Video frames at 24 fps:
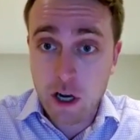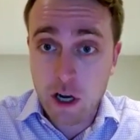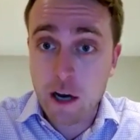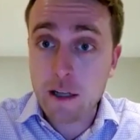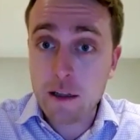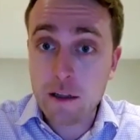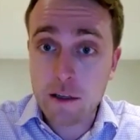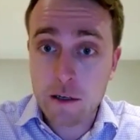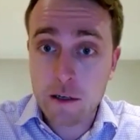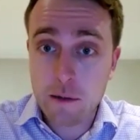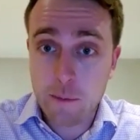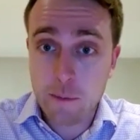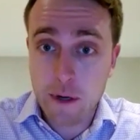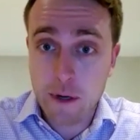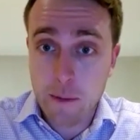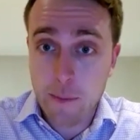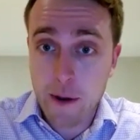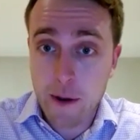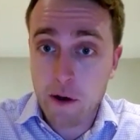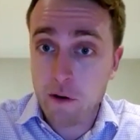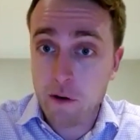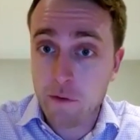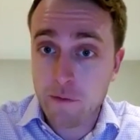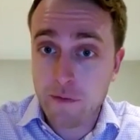Talk a little bit
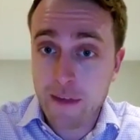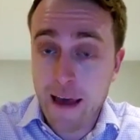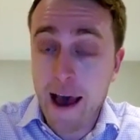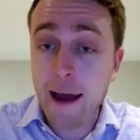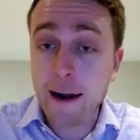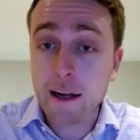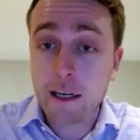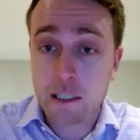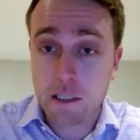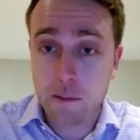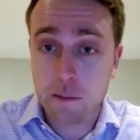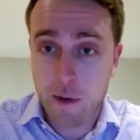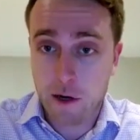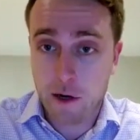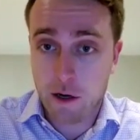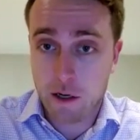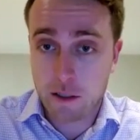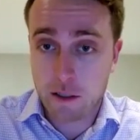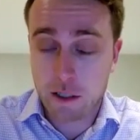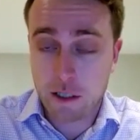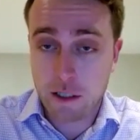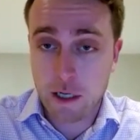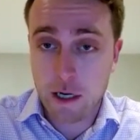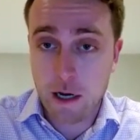about that
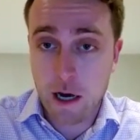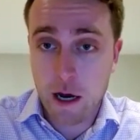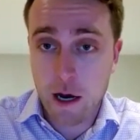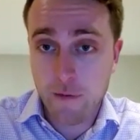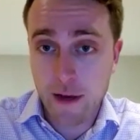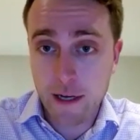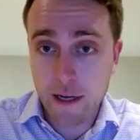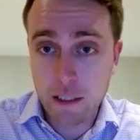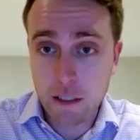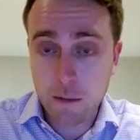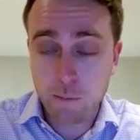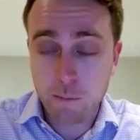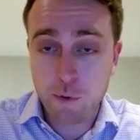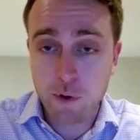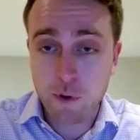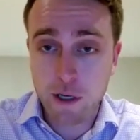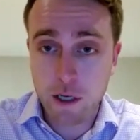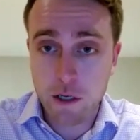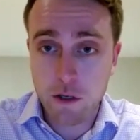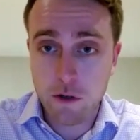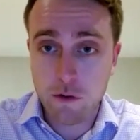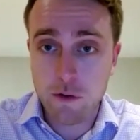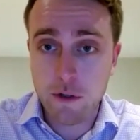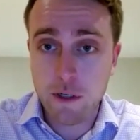experience, because that's a pretty
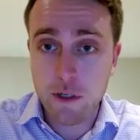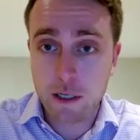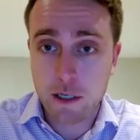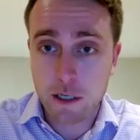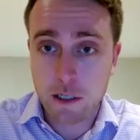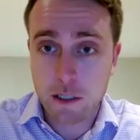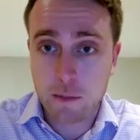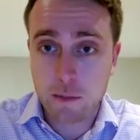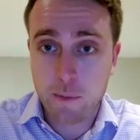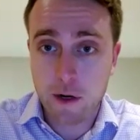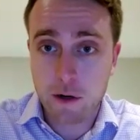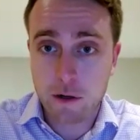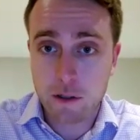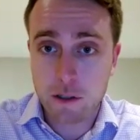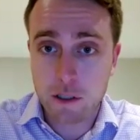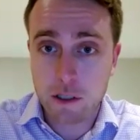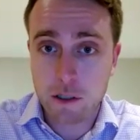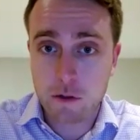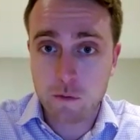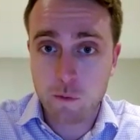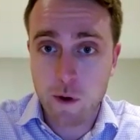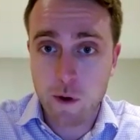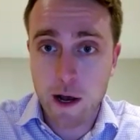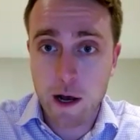unique experience
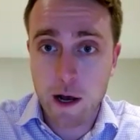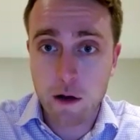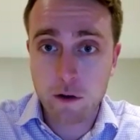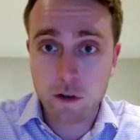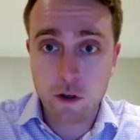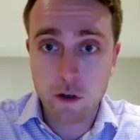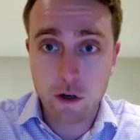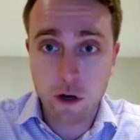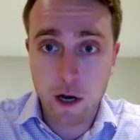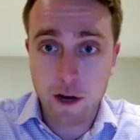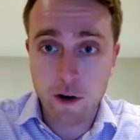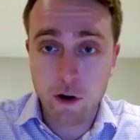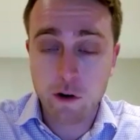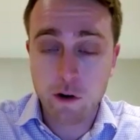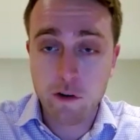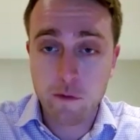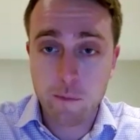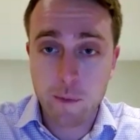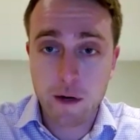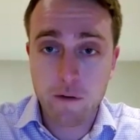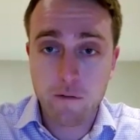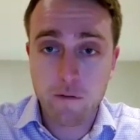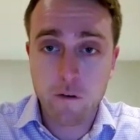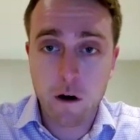as well. I know you've
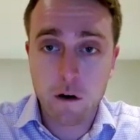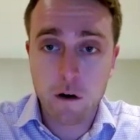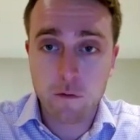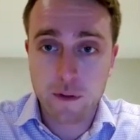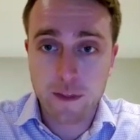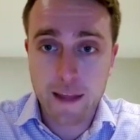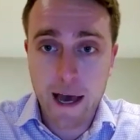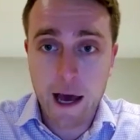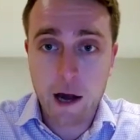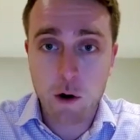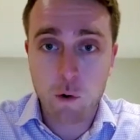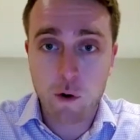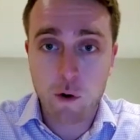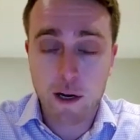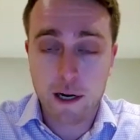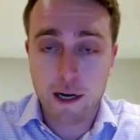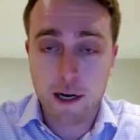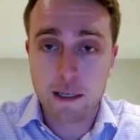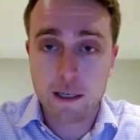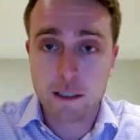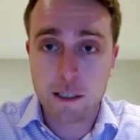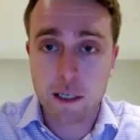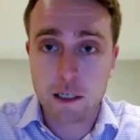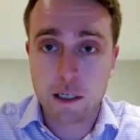been involved with that
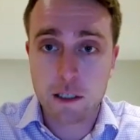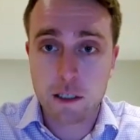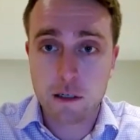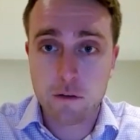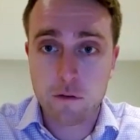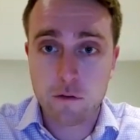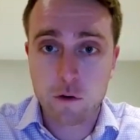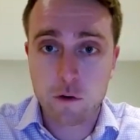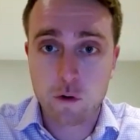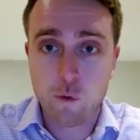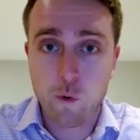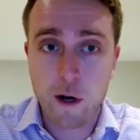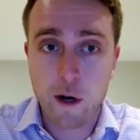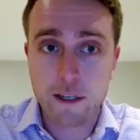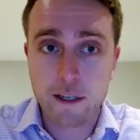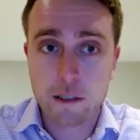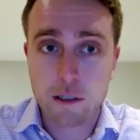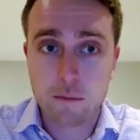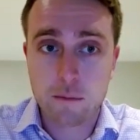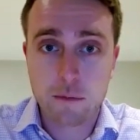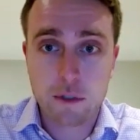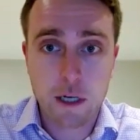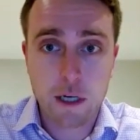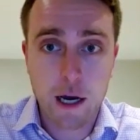organization quite
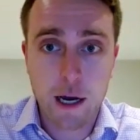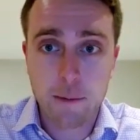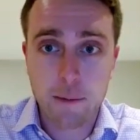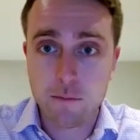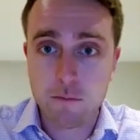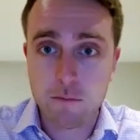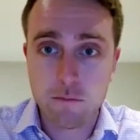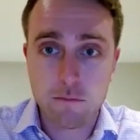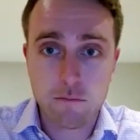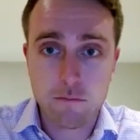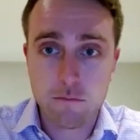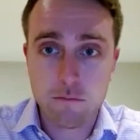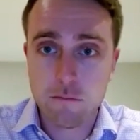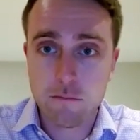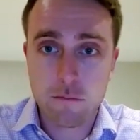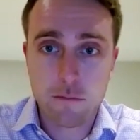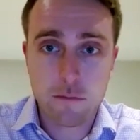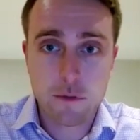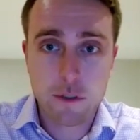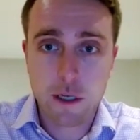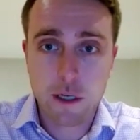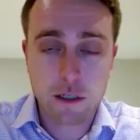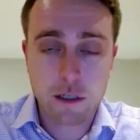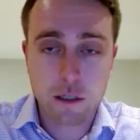some time.
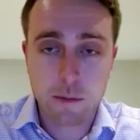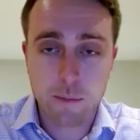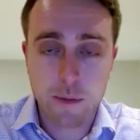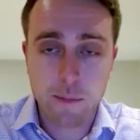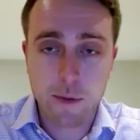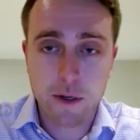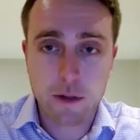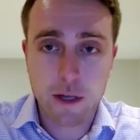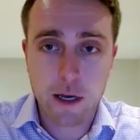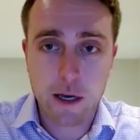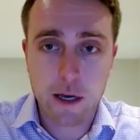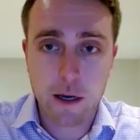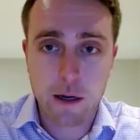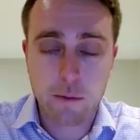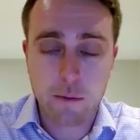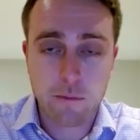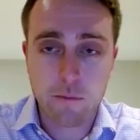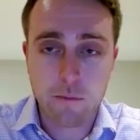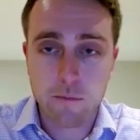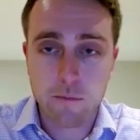Tell us a bit about that.